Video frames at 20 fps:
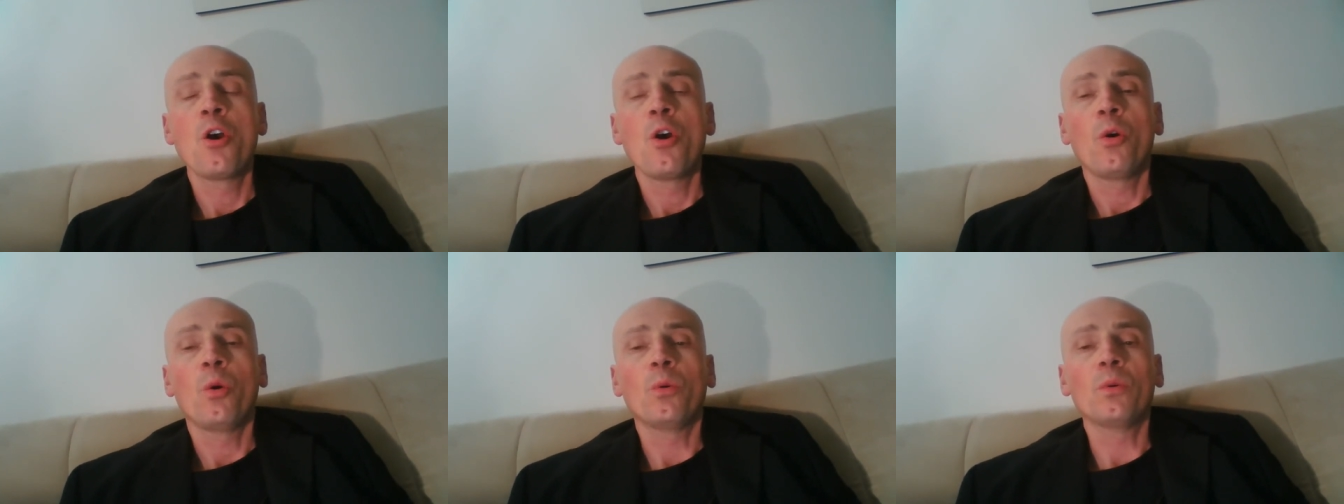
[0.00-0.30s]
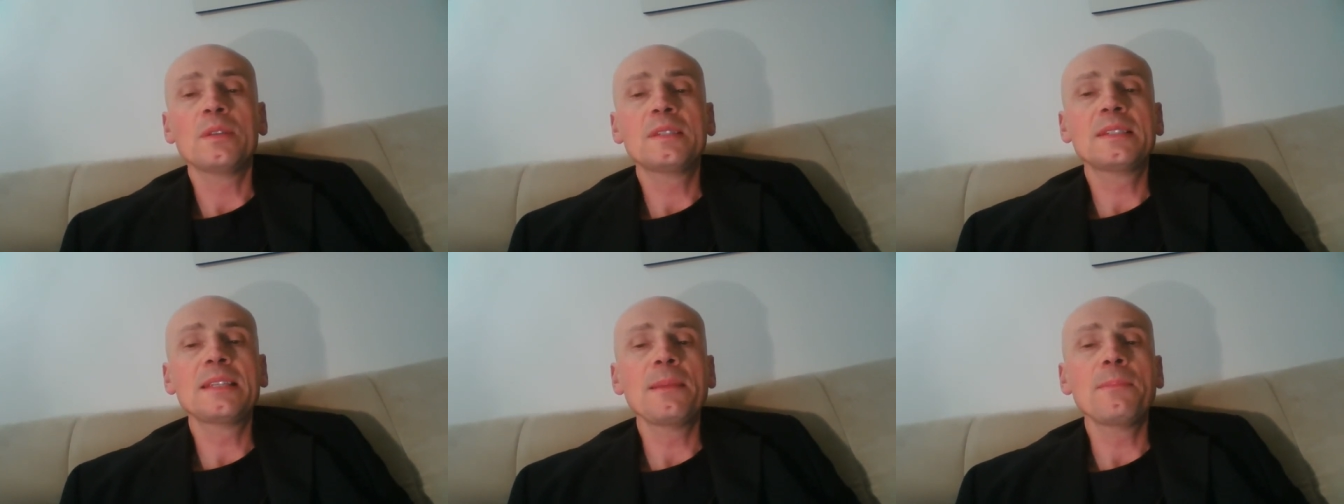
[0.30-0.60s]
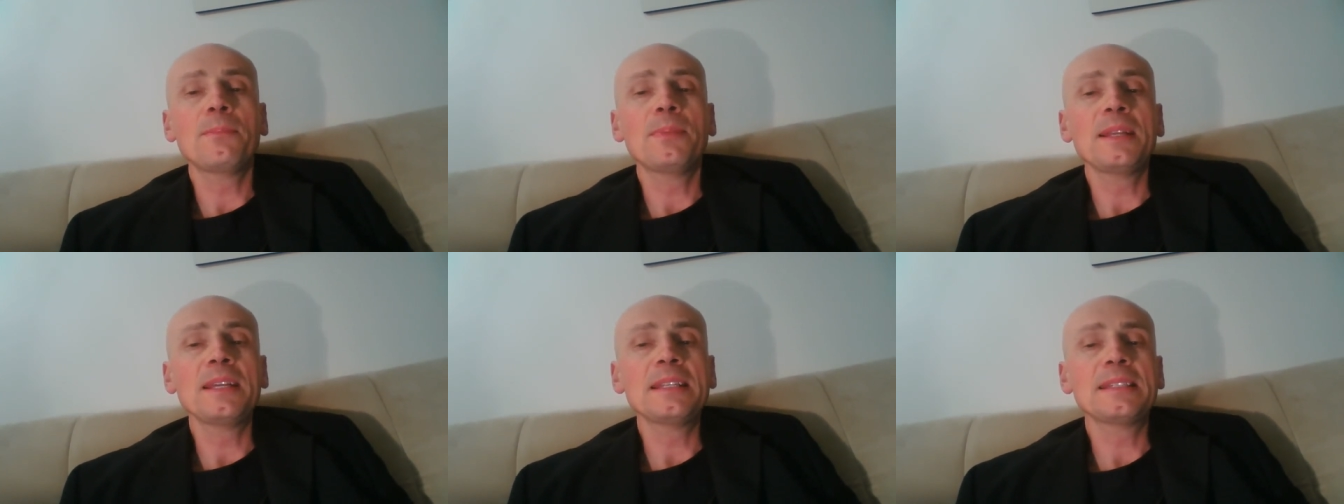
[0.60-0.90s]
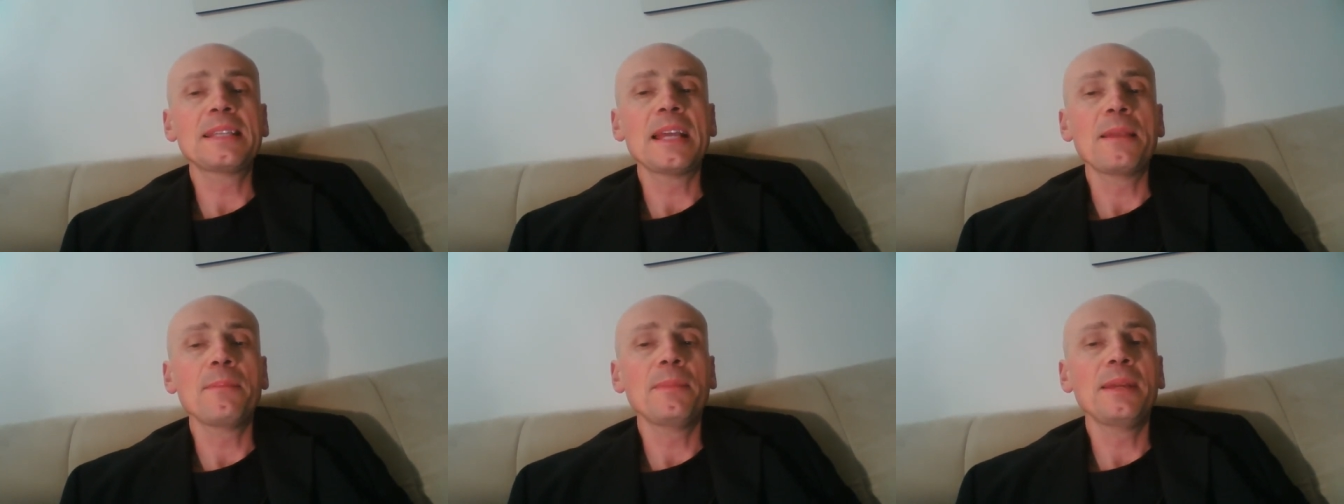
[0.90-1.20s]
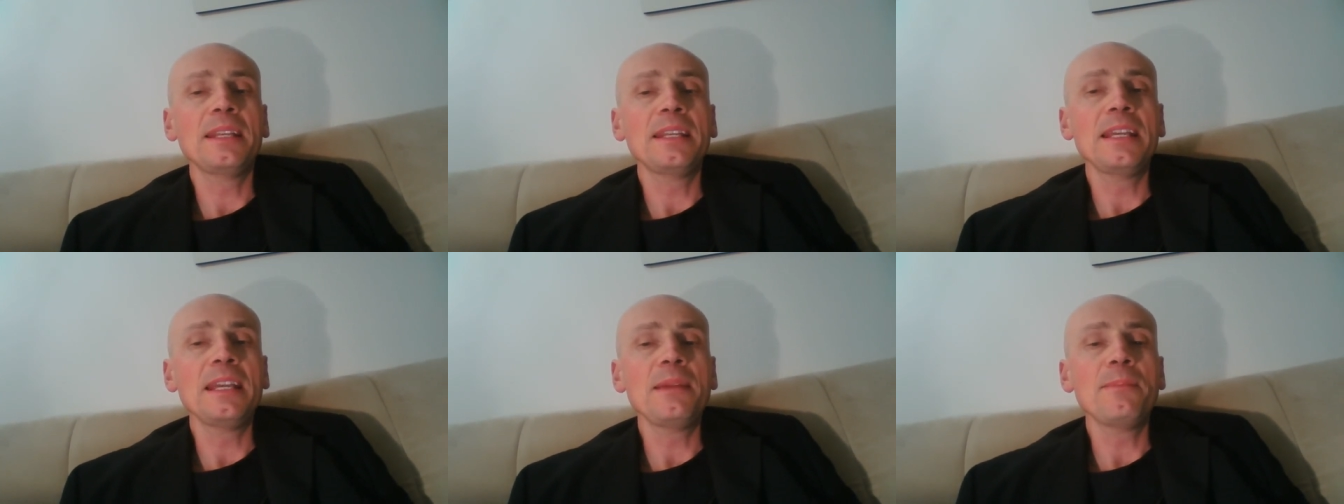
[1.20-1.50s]
or simply send
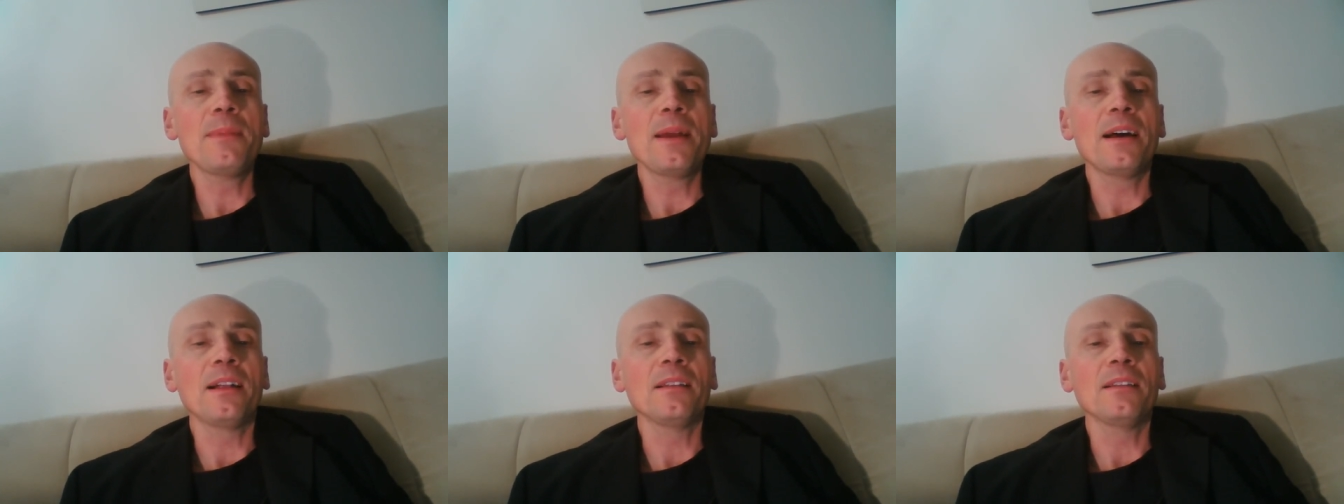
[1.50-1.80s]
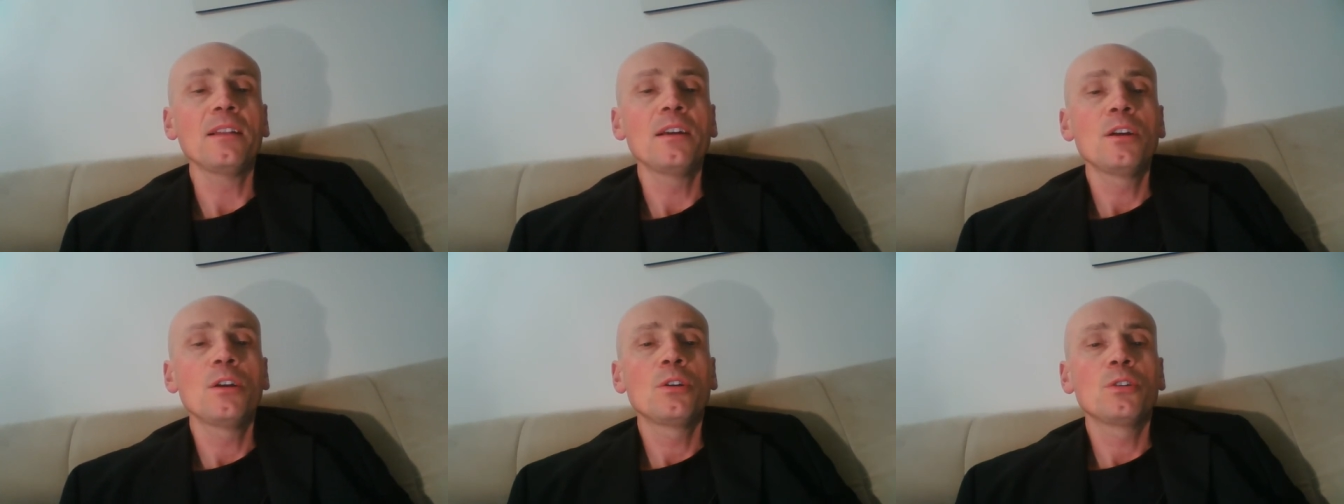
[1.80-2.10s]
me an email